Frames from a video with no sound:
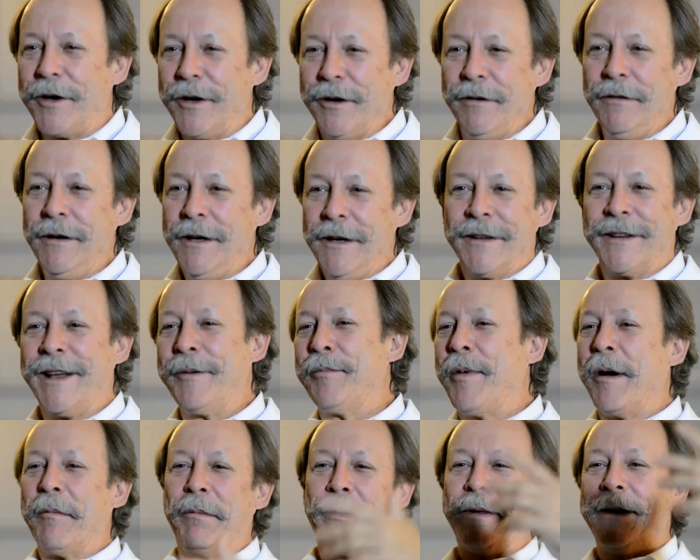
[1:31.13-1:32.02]
you. They
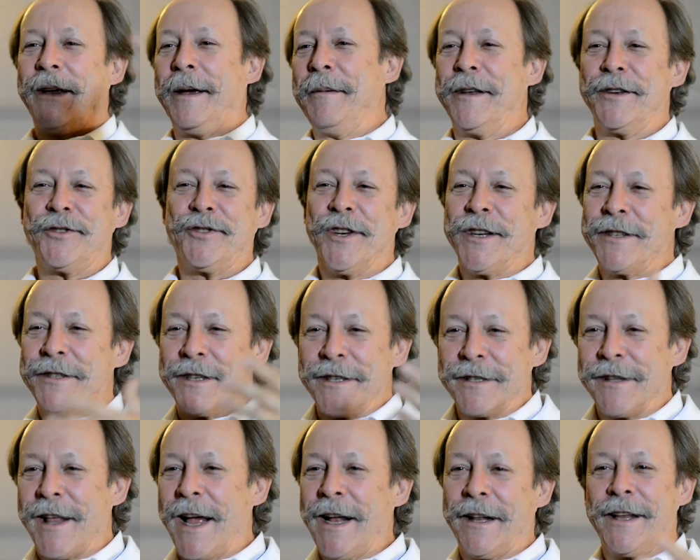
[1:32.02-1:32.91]
probably, I mean, it's just
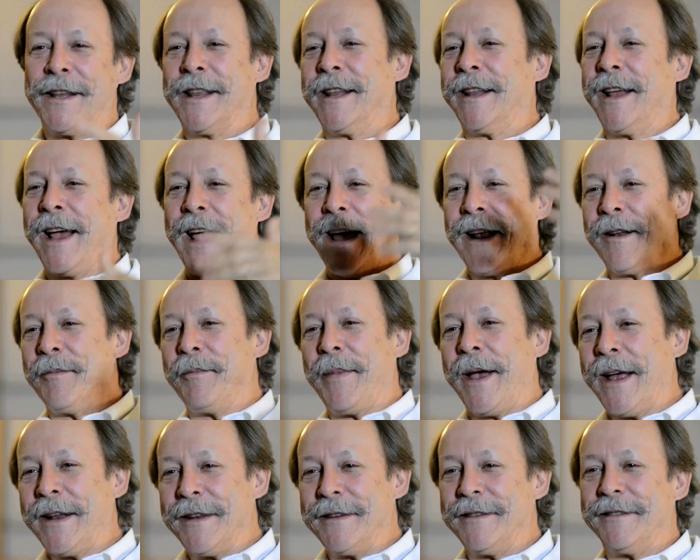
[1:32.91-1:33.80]
as likely that they had a
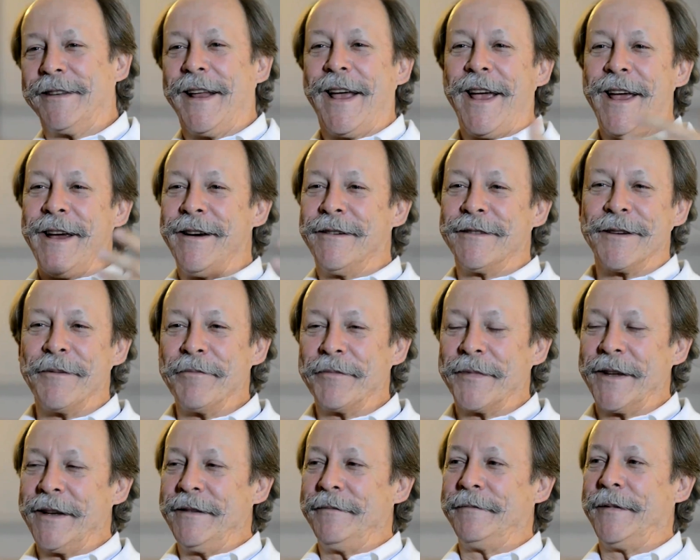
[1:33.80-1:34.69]
bad day or
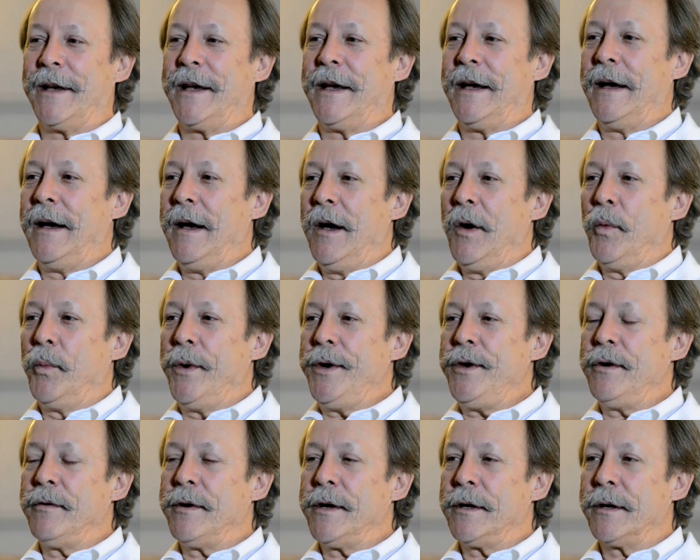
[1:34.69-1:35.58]
something. When
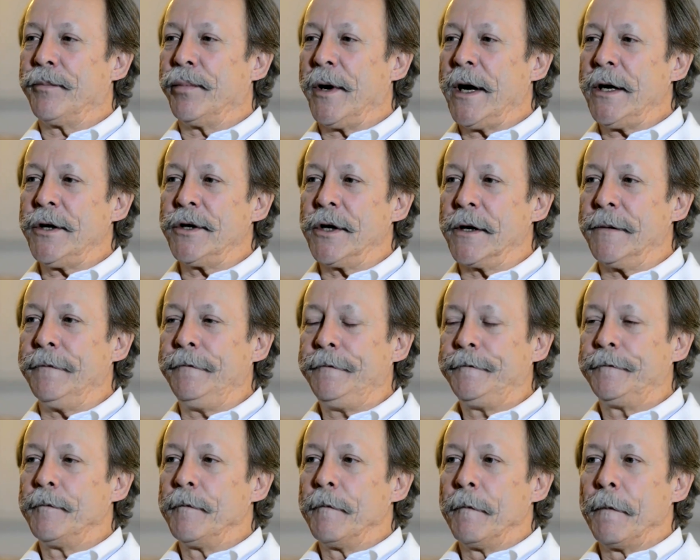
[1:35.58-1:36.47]
you're in depression,
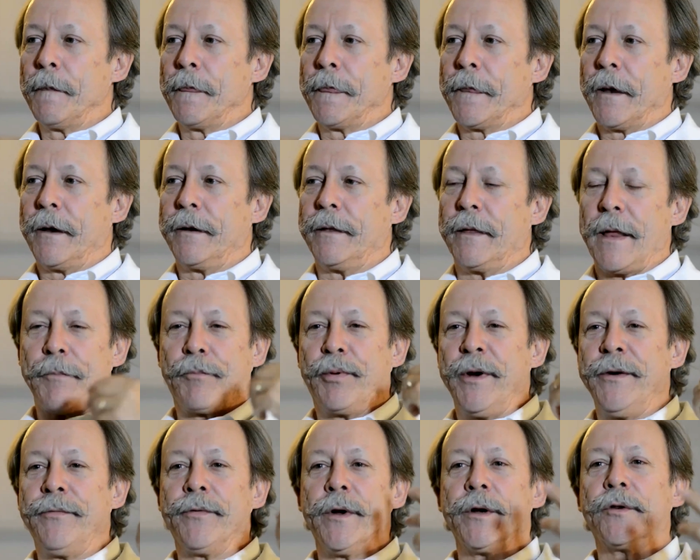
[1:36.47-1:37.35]
that
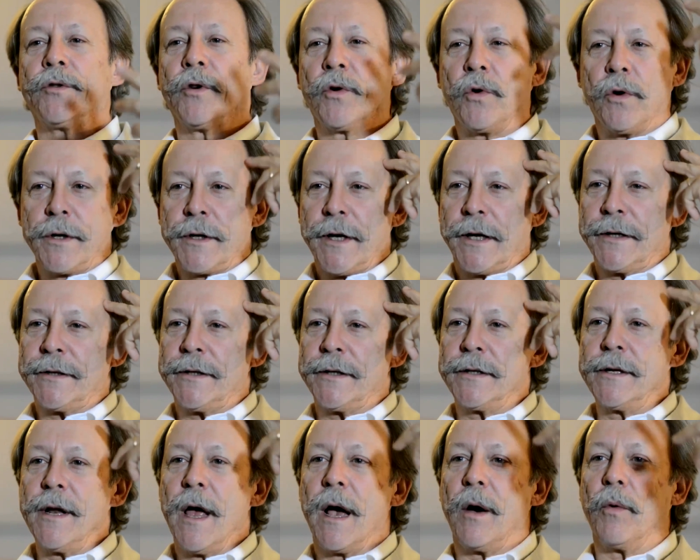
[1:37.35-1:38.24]
prefrontal cortex
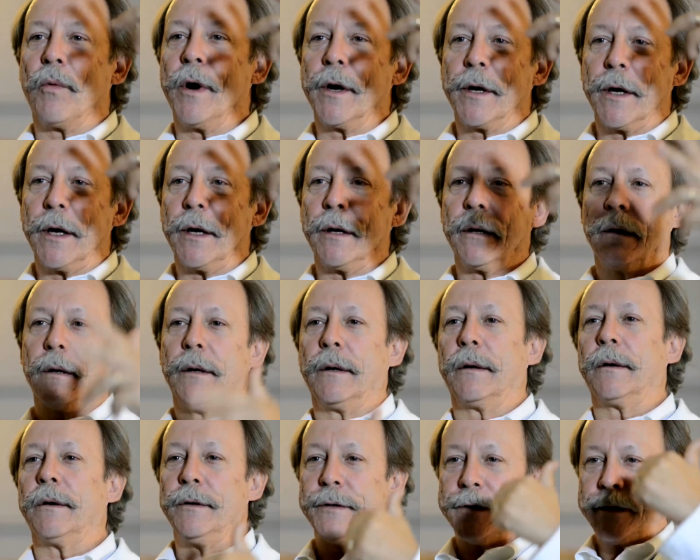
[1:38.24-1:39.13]
is not working.
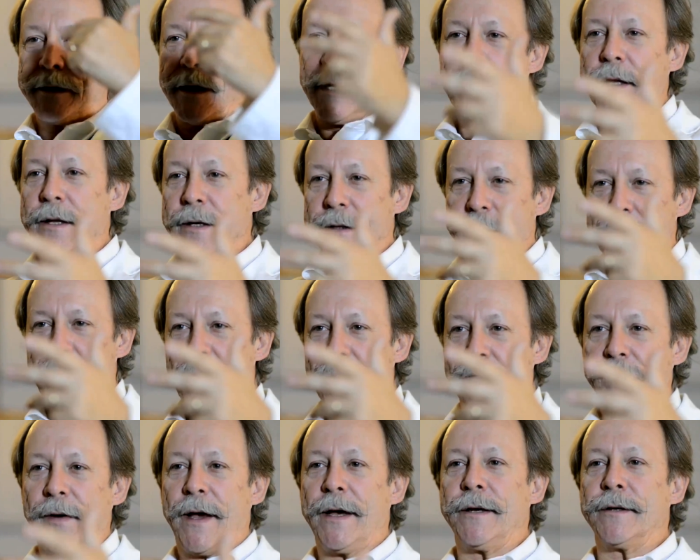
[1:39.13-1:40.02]
You see the
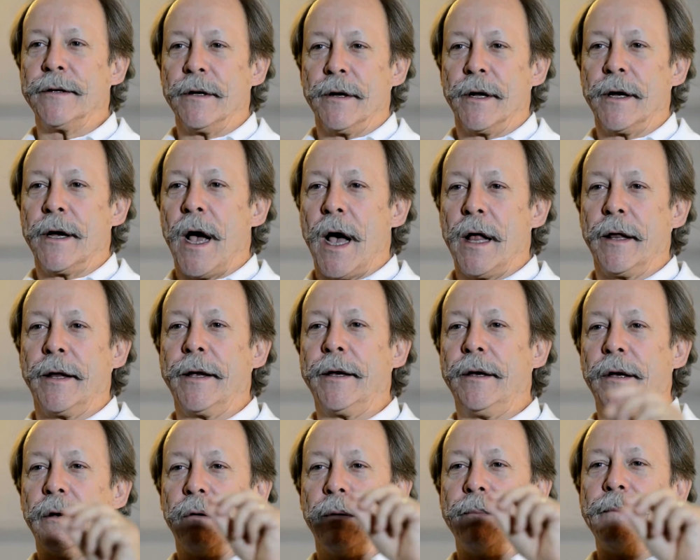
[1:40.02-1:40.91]
sad face on a
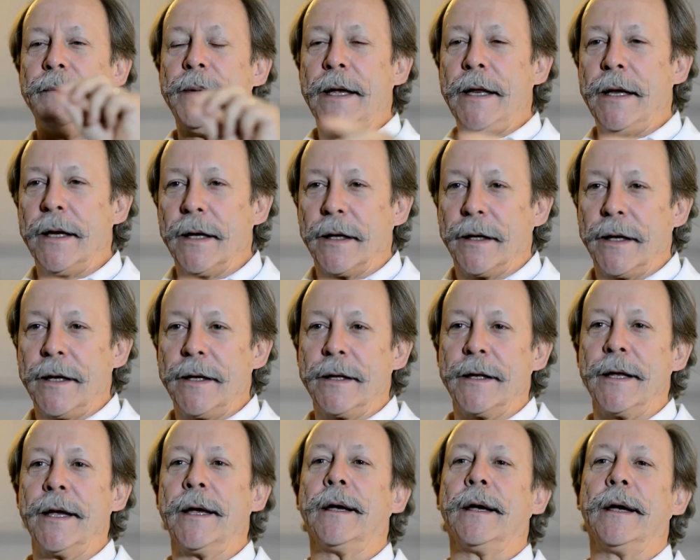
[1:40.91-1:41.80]
colleague, you immediately
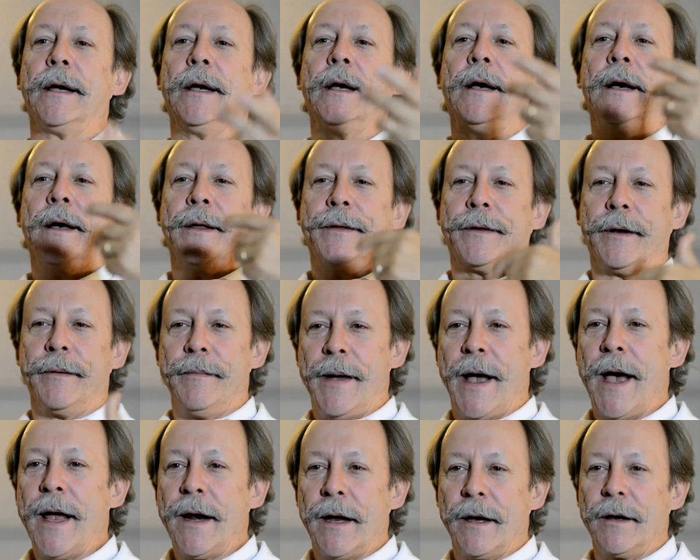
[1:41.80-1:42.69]
think they're
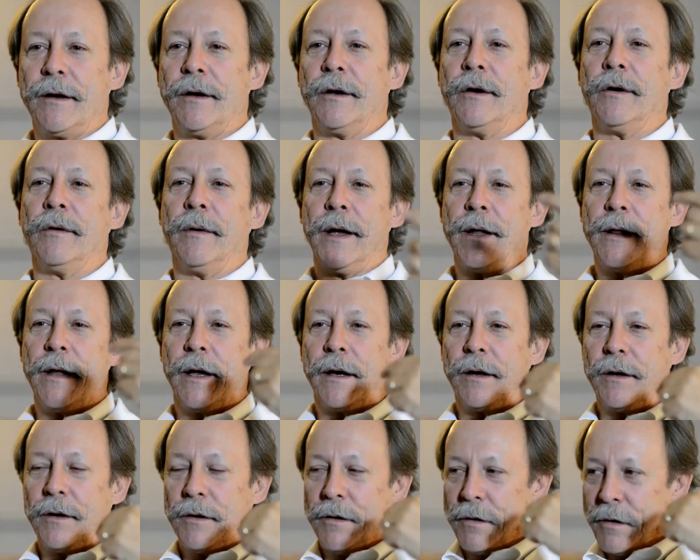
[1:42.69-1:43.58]
mad at you and that
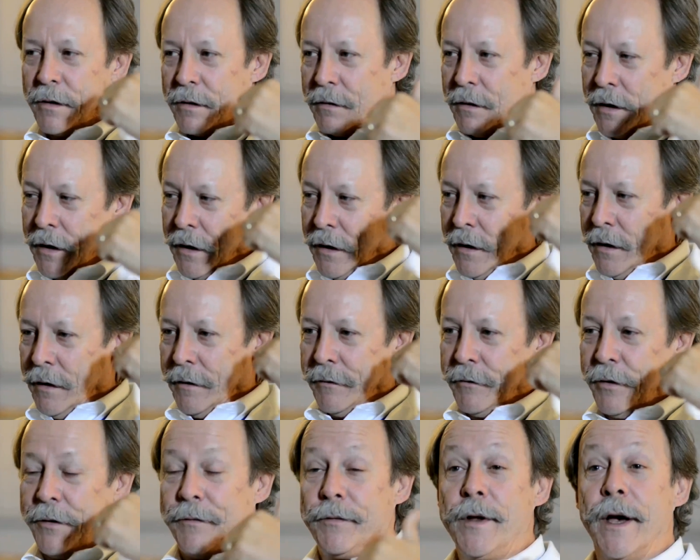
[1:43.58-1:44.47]
you're,
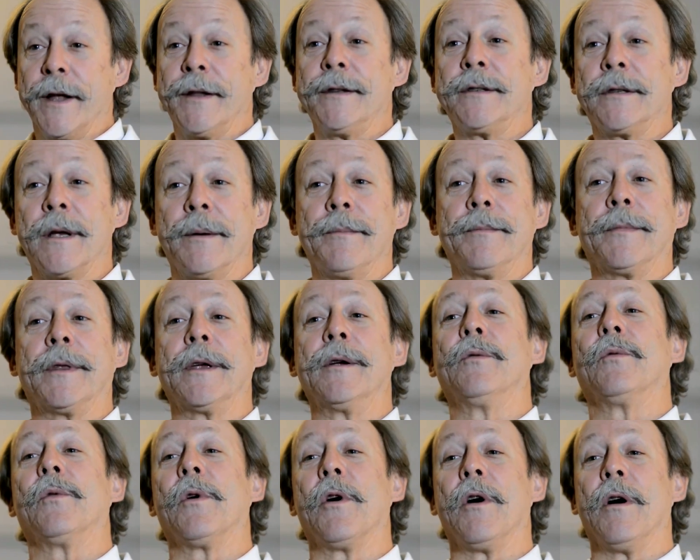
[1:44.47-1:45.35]
you've done something
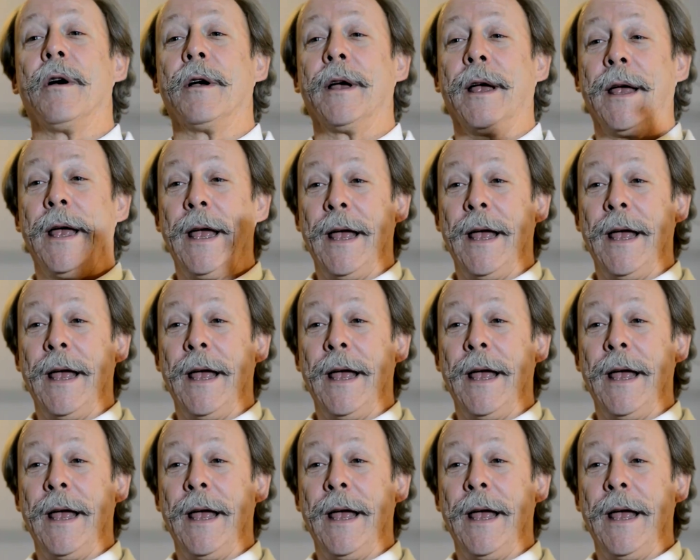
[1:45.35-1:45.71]
wrong